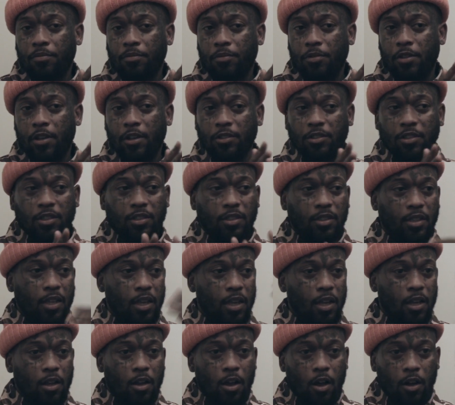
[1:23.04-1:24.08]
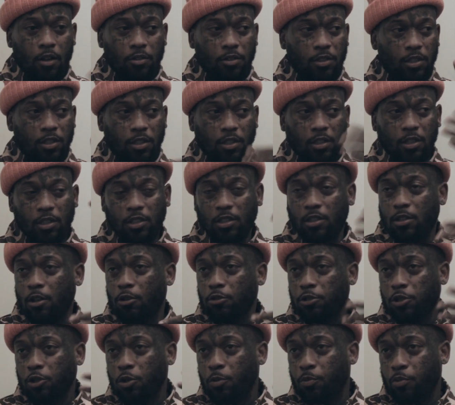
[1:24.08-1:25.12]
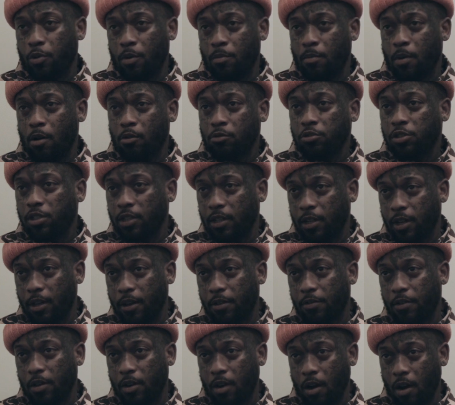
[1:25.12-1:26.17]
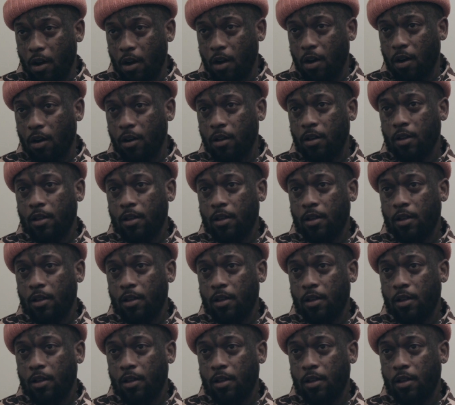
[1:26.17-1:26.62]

there's this thing called just the social promotion of it all.